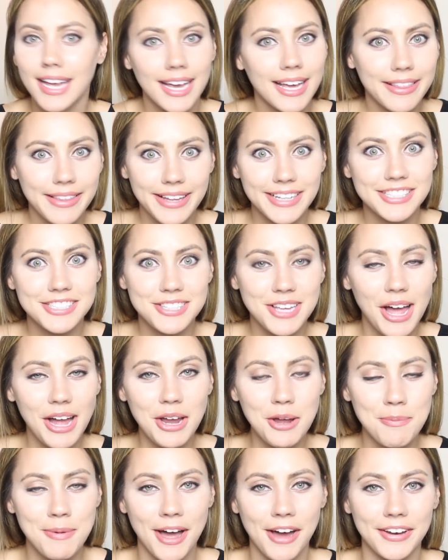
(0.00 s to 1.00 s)
and let's
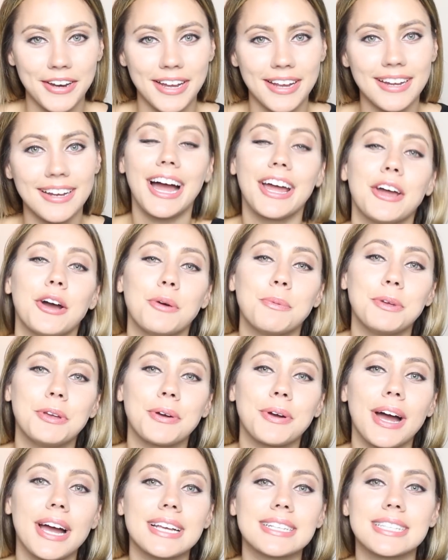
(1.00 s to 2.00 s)
talk about it. I hope
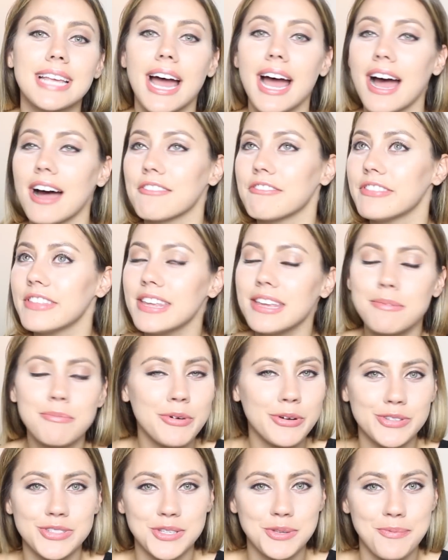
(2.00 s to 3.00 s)
you guys have the
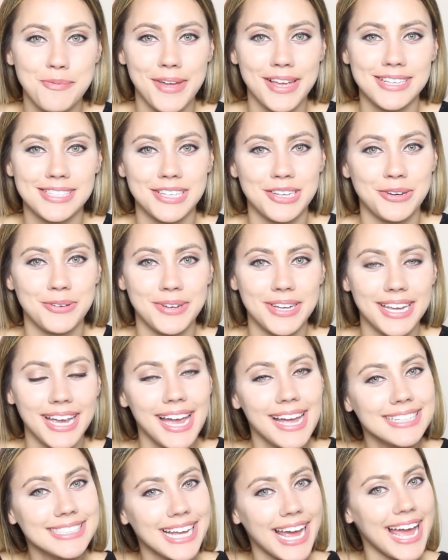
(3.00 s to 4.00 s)
most amazing
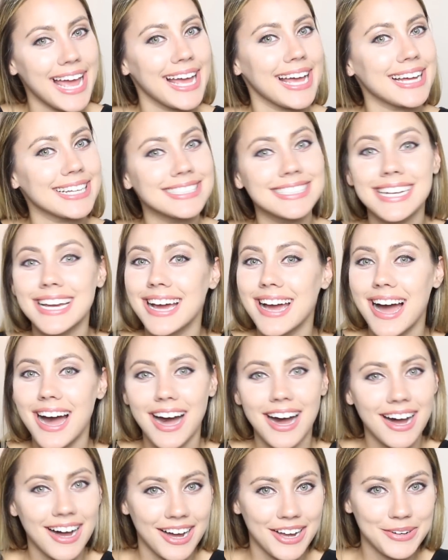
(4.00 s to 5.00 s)
weekend, and
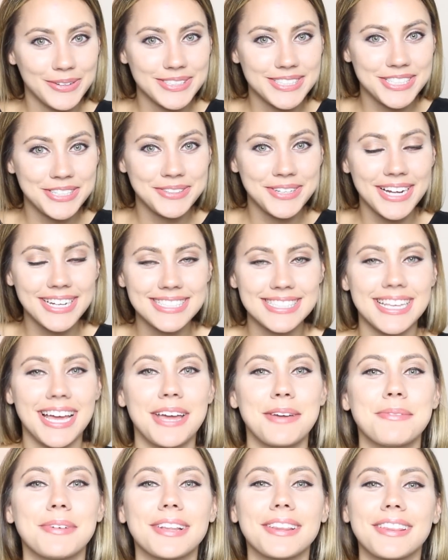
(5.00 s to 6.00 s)
I will see you next
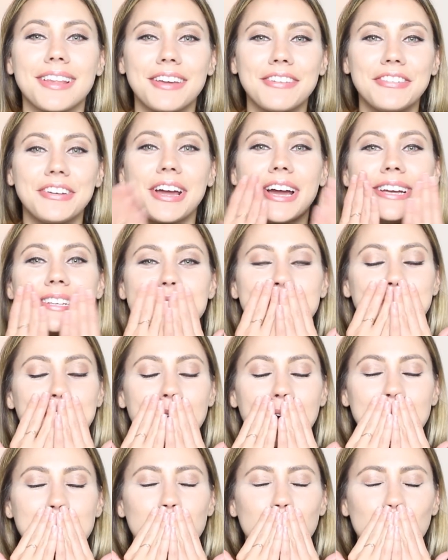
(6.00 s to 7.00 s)
time. Love you guys.
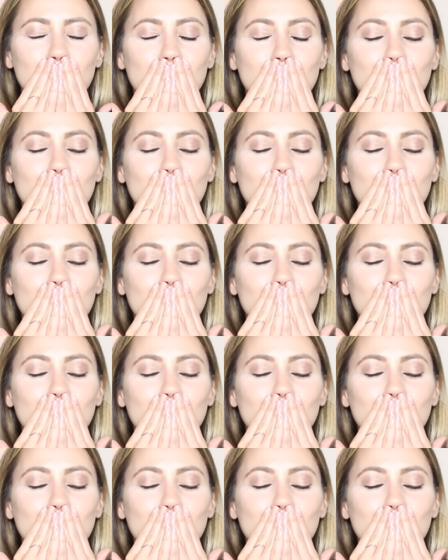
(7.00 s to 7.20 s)
Bye.